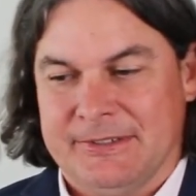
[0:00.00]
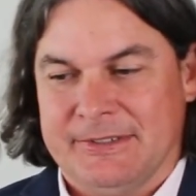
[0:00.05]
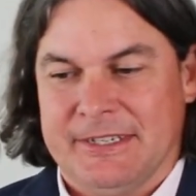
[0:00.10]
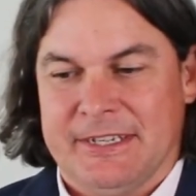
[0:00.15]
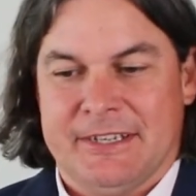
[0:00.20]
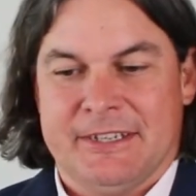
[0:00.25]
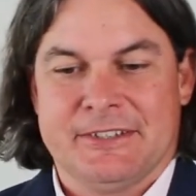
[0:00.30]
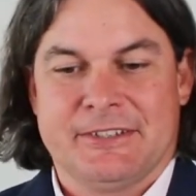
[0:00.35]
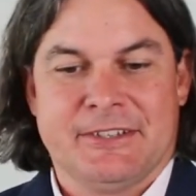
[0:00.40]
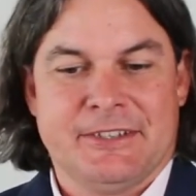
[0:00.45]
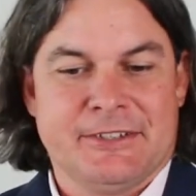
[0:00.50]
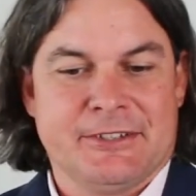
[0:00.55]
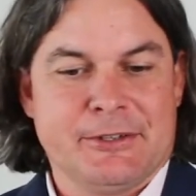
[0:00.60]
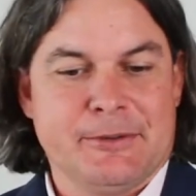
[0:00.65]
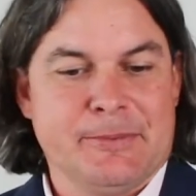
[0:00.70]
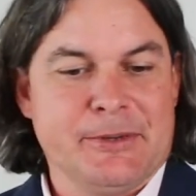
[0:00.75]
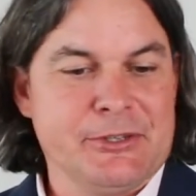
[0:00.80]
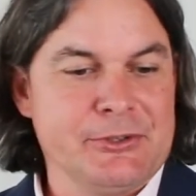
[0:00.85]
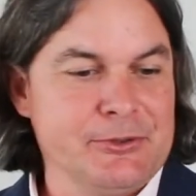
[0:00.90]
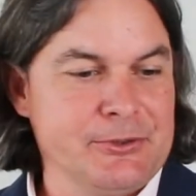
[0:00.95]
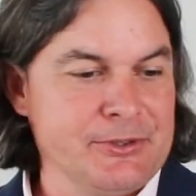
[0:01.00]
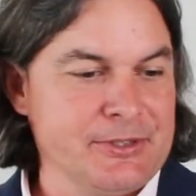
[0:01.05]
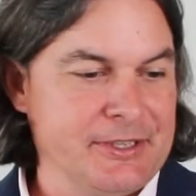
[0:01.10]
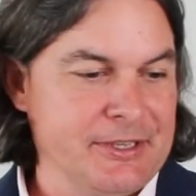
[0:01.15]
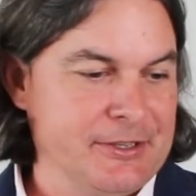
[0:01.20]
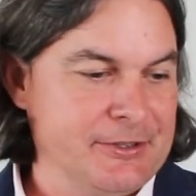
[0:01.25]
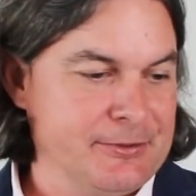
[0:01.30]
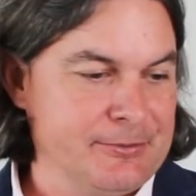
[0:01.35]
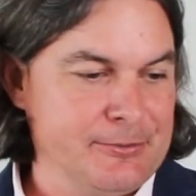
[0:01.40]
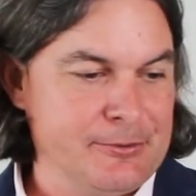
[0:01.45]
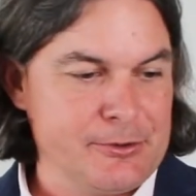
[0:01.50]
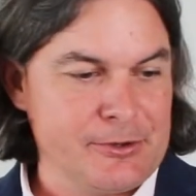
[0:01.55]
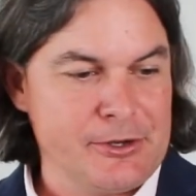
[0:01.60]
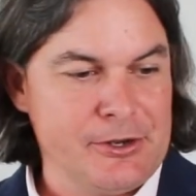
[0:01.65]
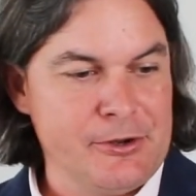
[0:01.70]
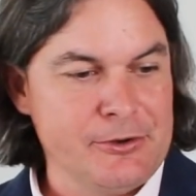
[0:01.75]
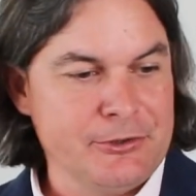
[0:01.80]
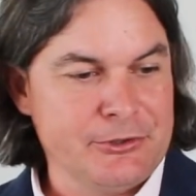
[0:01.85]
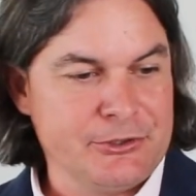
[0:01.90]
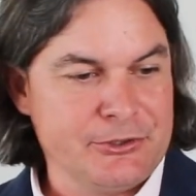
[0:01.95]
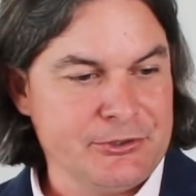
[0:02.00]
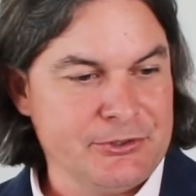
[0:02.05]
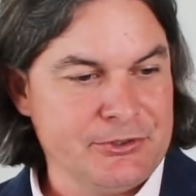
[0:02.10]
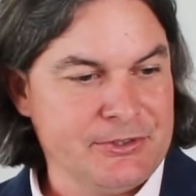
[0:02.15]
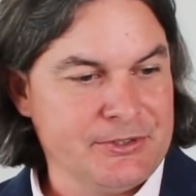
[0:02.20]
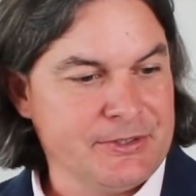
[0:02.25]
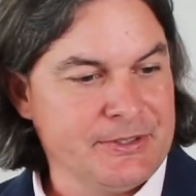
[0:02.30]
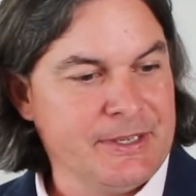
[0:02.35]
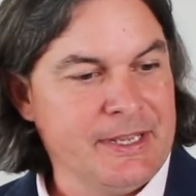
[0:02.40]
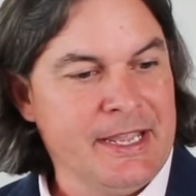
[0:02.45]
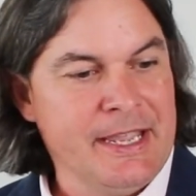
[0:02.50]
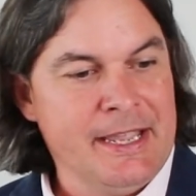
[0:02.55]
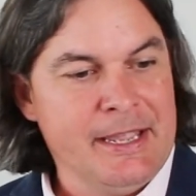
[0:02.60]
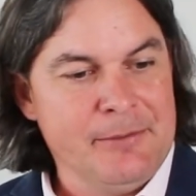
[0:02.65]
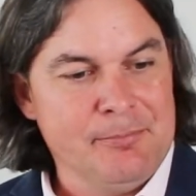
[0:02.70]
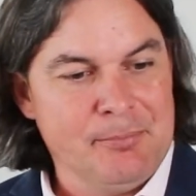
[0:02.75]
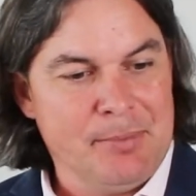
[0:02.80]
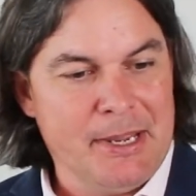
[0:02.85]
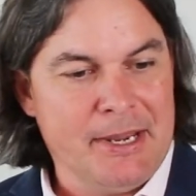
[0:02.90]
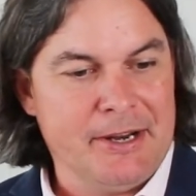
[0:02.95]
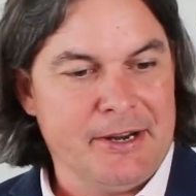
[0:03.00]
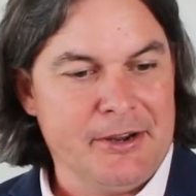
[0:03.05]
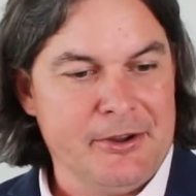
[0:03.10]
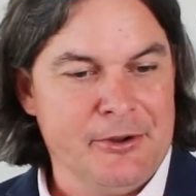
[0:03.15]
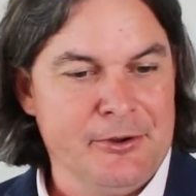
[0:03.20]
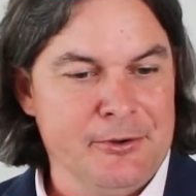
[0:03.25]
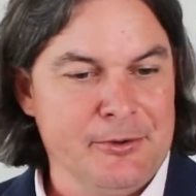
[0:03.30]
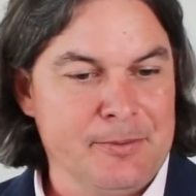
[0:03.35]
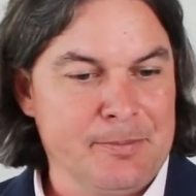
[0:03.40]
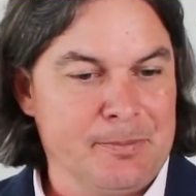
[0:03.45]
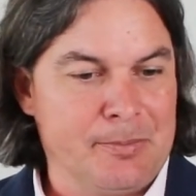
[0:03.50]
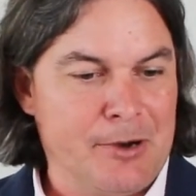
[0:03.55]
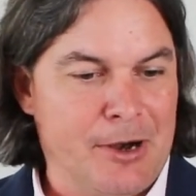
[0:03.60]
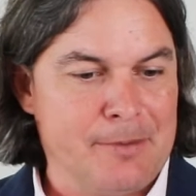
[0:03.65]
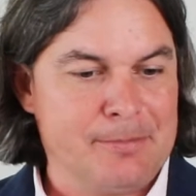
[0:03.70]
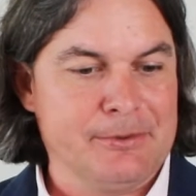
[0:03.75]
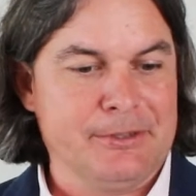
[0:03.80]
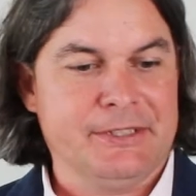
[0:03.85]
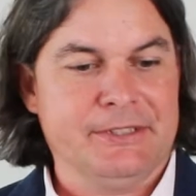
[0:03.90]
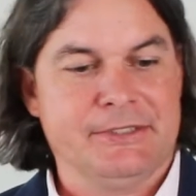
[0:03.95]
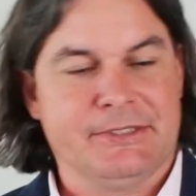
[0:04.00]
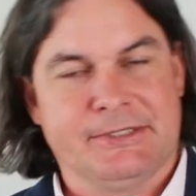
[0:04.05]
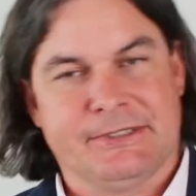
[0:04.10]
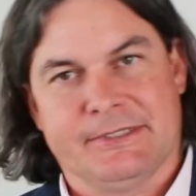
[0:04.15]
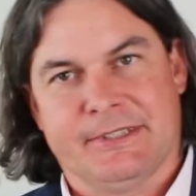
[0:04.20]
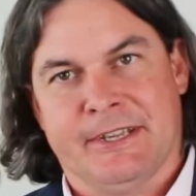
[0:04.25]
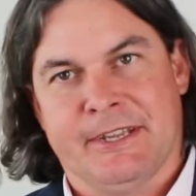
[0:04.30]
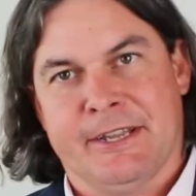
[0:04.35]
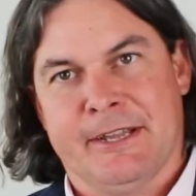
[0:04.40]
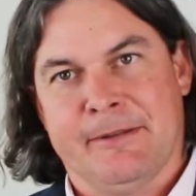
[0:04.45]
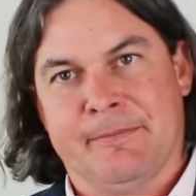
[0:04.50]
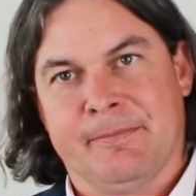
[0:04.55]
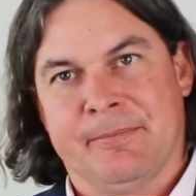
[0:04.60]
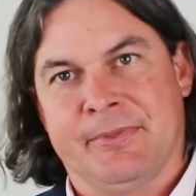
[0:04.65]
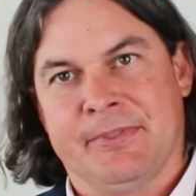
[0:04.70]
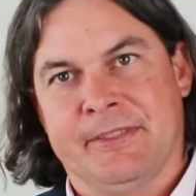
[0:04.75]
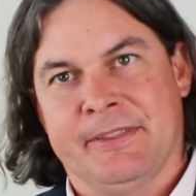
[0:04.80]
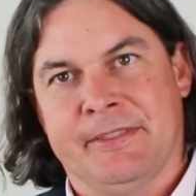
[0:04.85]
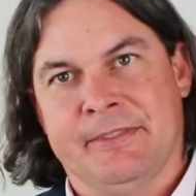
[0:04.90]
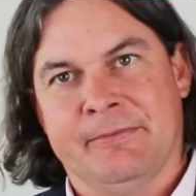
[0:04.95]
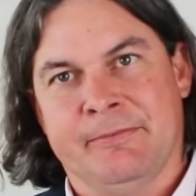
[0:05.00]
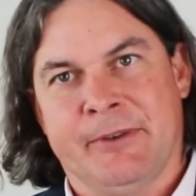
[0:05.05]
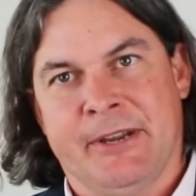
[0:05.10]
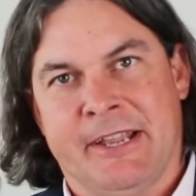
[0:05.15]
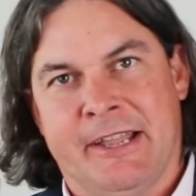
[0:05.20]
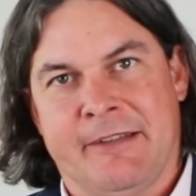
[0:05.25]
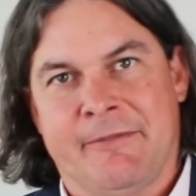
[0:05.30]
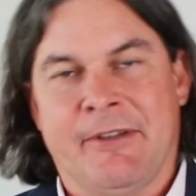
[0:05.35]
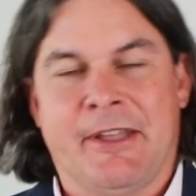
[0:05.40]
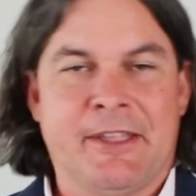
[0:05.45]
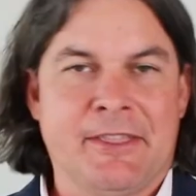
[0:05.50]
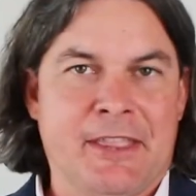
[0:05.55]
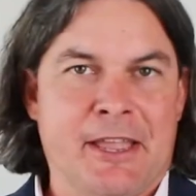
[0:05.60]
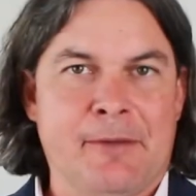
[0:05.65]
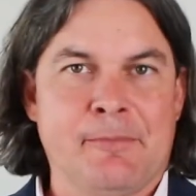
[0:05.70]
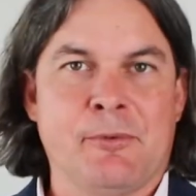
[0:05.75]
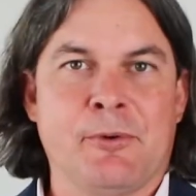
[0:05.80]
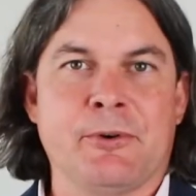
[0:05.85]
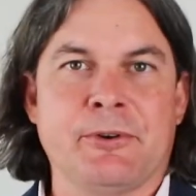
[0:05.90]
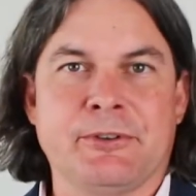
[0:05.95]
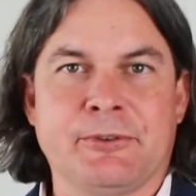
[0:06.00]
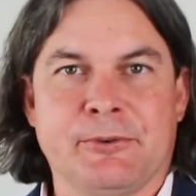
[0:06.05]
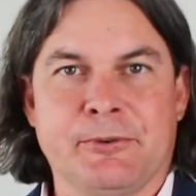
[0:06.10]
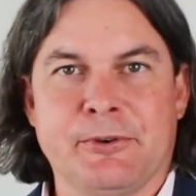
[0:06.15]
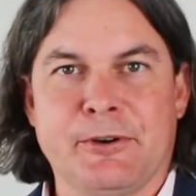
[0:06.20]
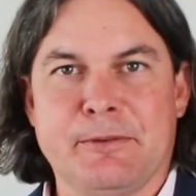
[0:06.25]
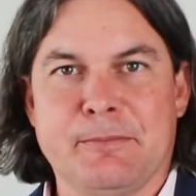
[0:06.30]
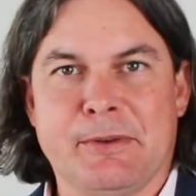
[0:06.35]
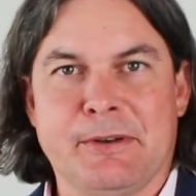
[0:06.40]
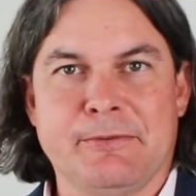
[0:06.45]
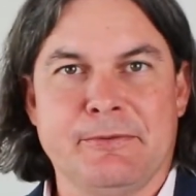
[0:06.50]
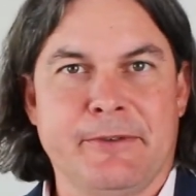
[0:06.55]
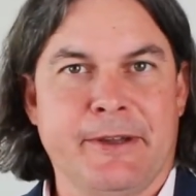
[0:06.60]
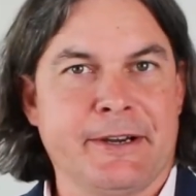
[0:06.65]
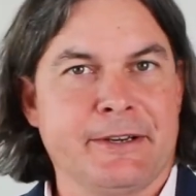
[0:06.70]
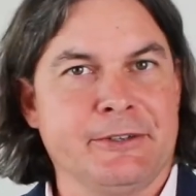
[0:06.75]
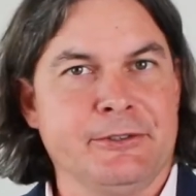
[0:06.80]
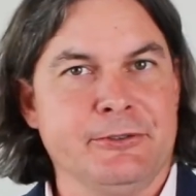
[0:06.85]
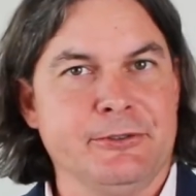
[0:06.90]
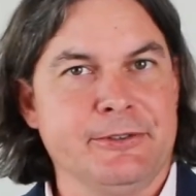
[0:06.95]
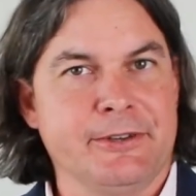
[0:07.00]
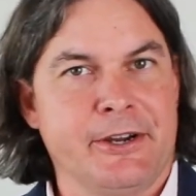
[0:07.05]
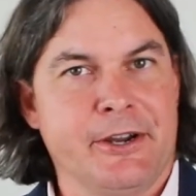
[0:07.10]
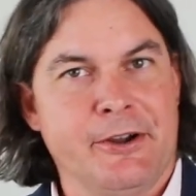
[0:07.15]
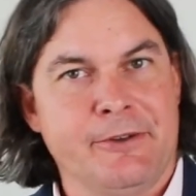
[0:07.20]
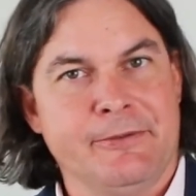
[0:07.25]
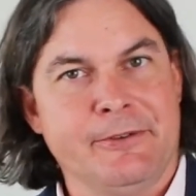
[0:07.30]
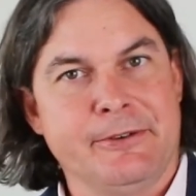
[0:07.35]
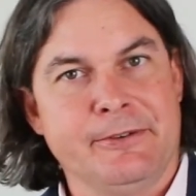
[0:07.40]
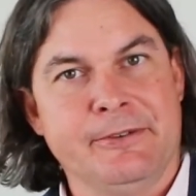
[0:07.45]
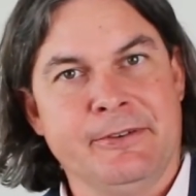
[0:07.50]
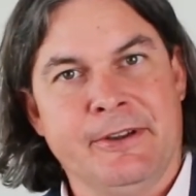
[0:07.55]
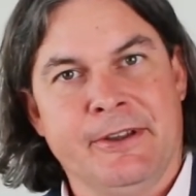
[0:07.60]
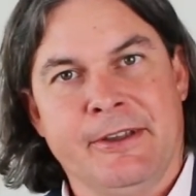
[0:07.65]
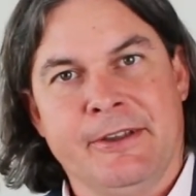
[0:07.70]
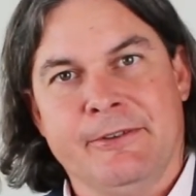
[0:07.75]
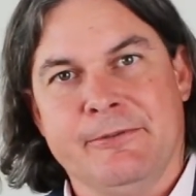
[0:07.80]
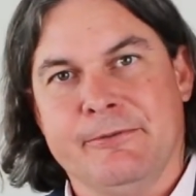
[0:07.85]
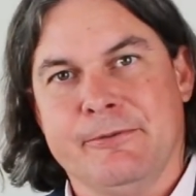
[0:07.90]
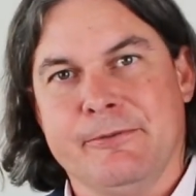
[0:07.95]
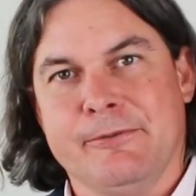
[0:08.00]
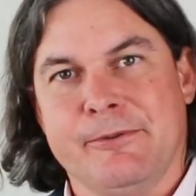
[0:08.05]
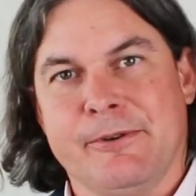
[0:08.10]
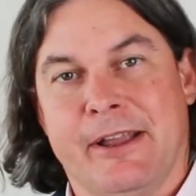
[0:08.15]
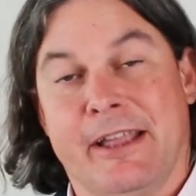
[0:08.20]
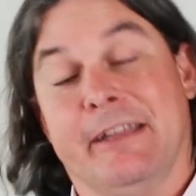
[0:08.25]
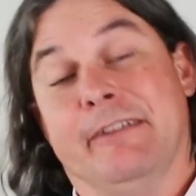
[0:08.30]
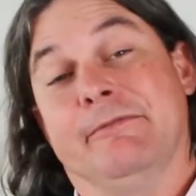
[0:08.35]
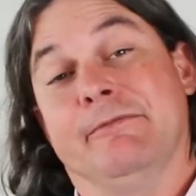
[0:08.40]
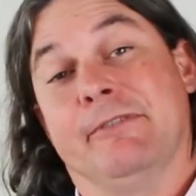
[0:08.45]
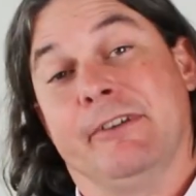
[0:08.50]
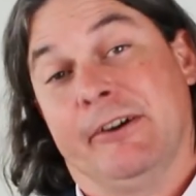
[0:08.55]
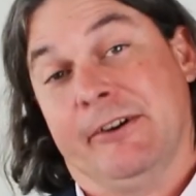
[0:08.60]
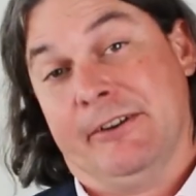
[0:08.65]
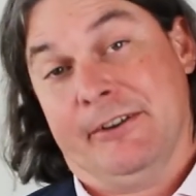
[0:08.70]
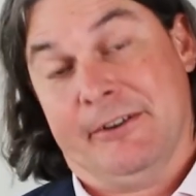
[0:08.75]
Uh, so this is going to be short sales foreclosures bank owned properties. Um, we have had that moratorium in effect due to COVID for a very